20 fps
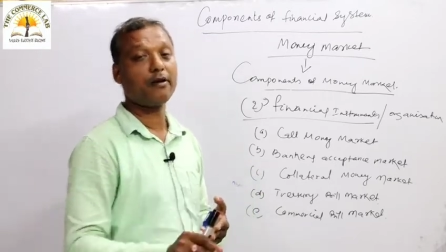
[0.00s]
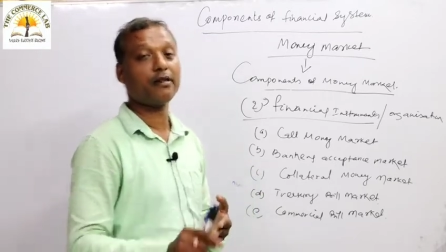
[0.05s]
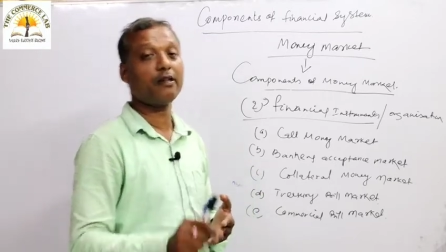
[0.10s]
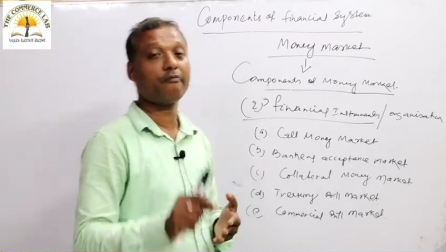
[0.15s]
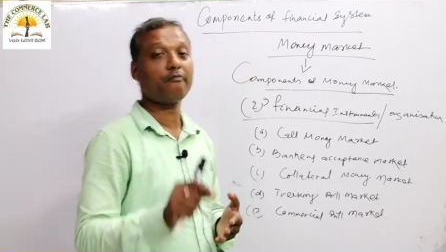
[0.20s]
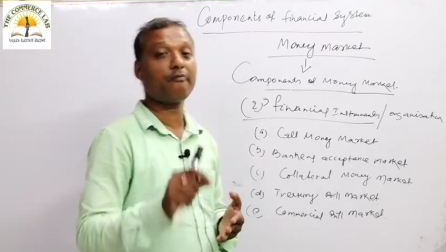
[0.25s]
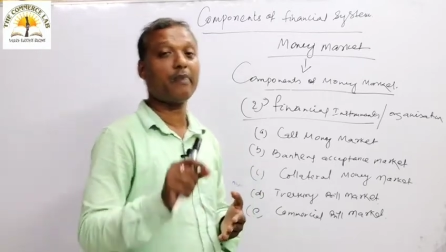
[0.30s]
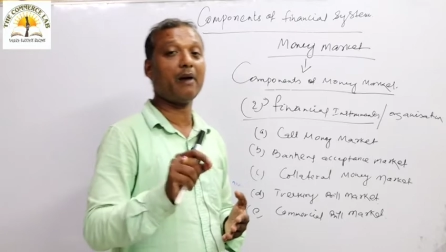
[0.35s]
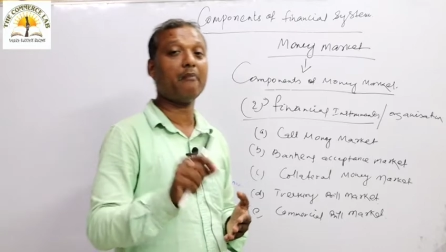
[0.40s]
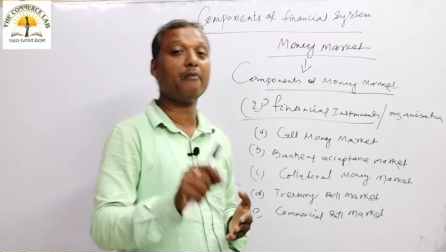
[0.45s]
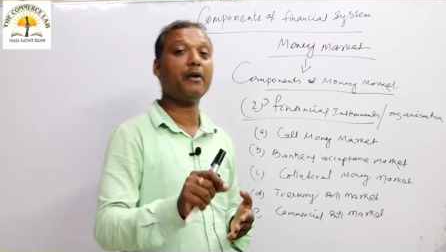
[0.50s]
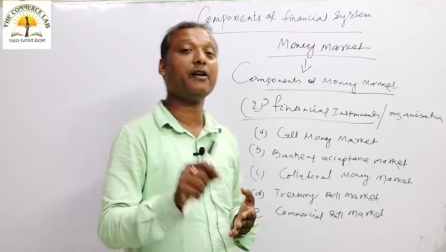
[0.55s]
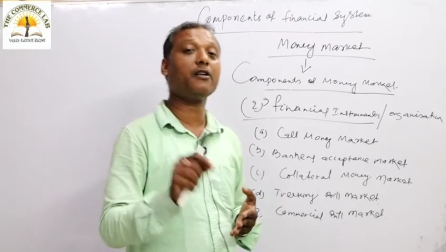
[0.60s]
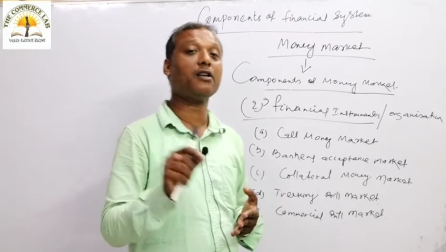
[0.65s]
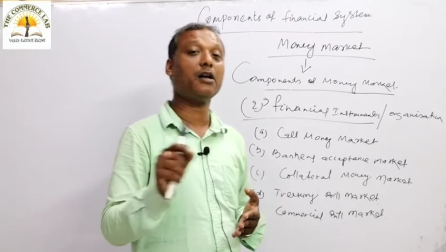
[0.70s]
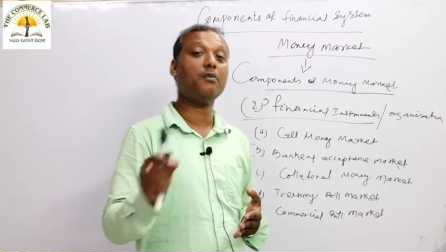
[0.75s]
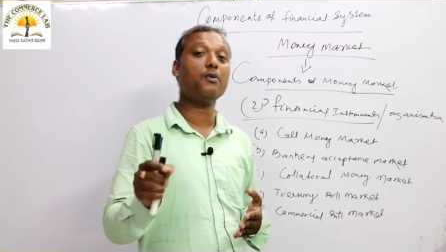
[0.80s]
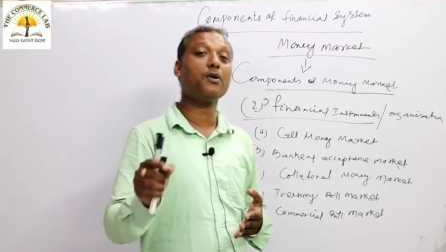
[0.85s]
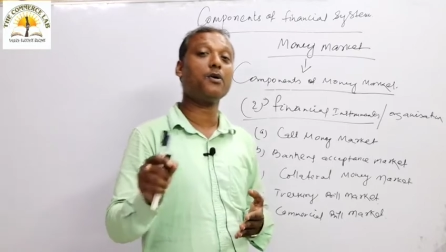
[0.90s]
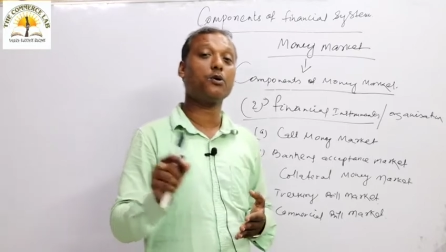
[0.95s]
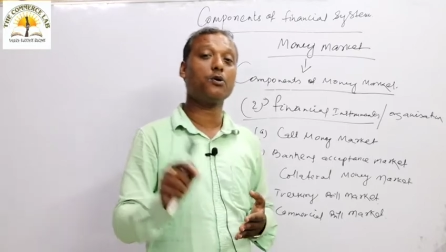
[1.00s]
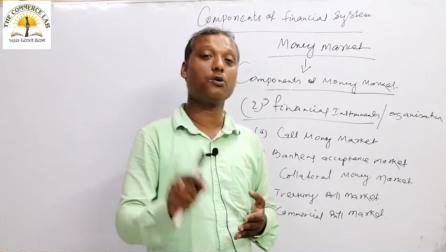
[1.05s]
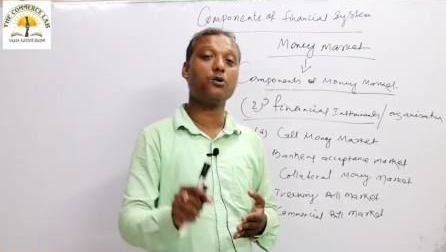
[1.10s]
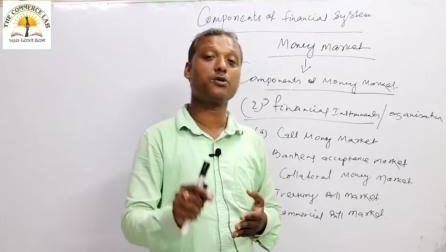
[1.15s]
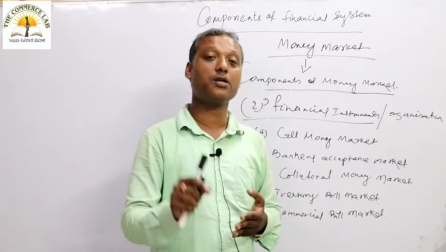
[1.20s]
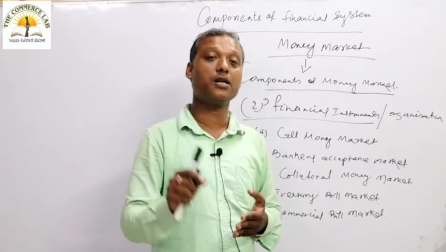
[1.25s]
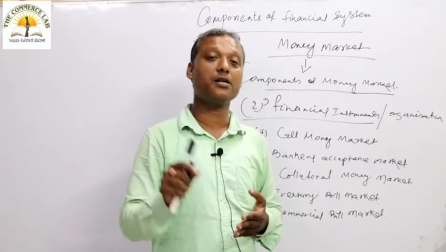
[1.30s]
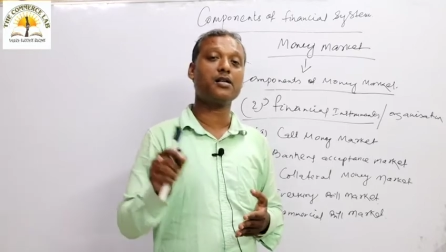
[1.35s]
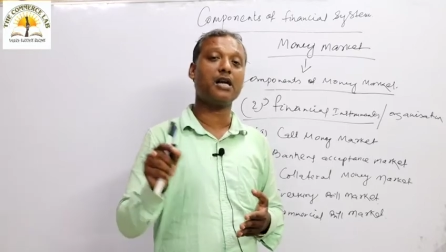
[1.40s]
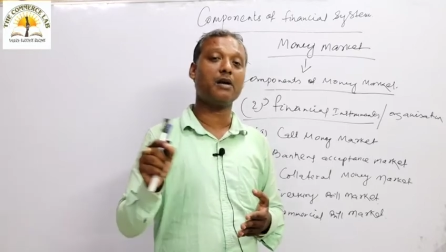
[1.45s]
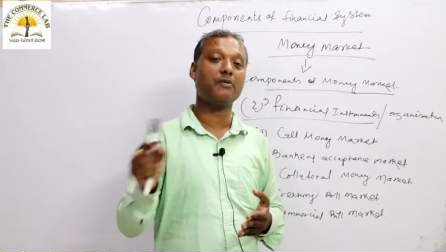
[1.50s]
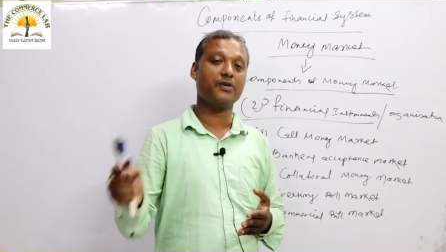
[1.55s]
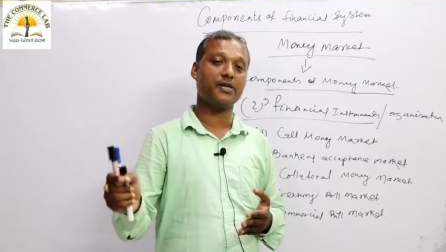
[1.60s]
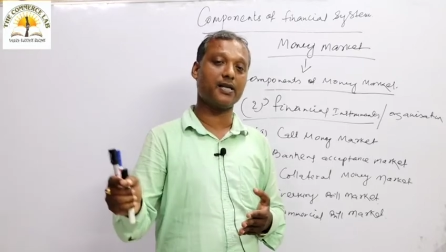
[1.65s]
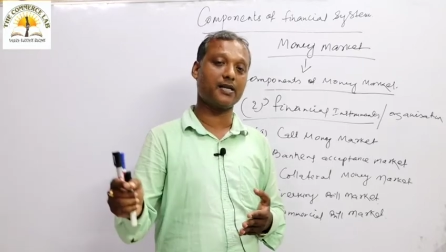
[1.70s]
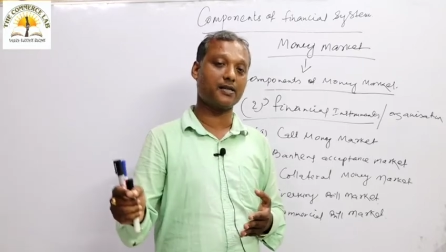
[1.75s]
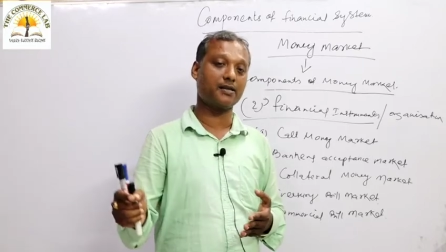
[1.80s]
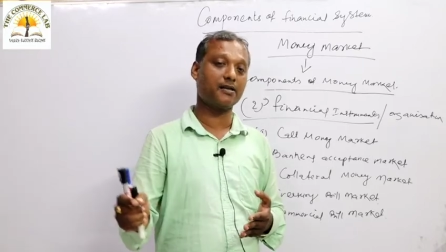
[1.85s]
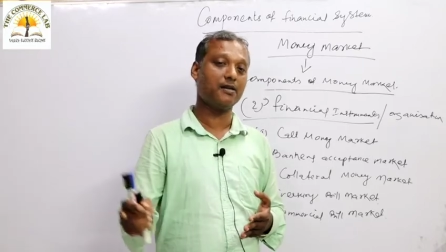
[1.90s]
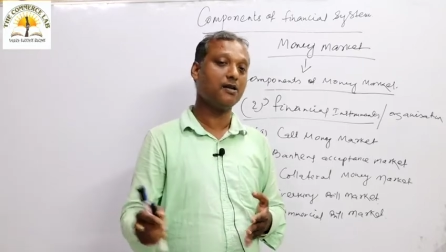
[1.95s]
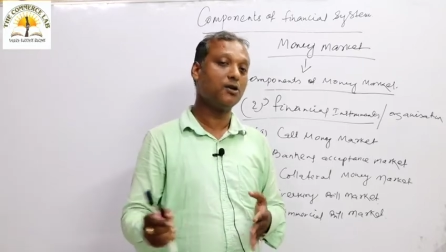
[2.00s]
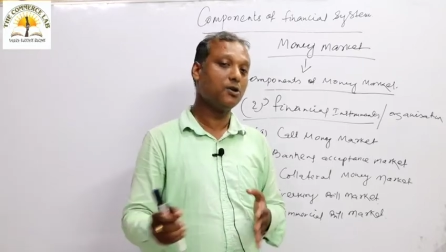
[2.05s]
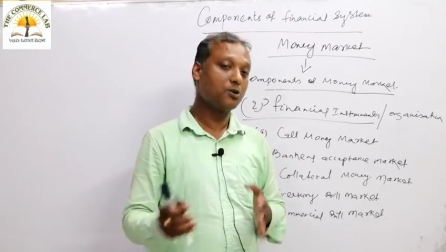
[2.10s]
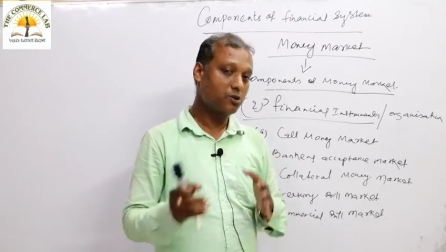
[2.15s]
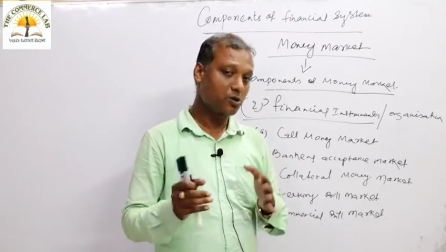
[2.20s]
for the payment of goods and services.